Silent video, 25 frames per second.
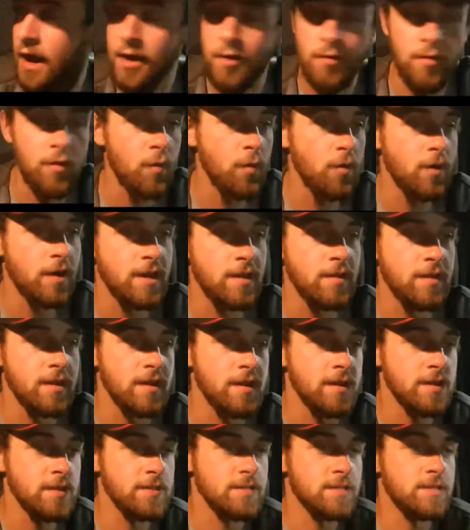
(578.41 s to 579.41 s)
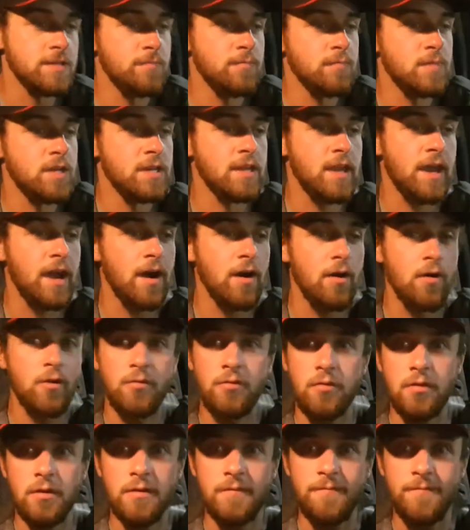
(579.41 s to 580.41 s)
I don't know where anything is in
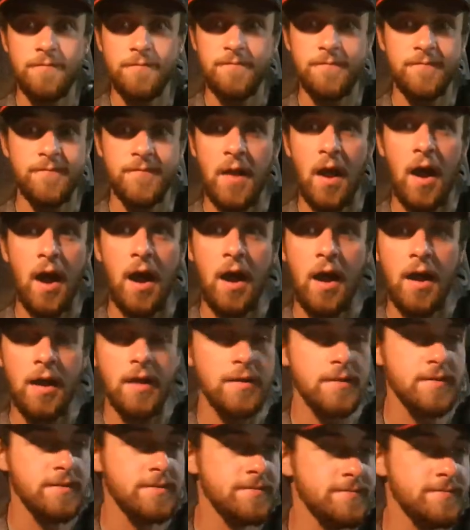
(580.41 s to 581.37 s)
Calgary. Ah.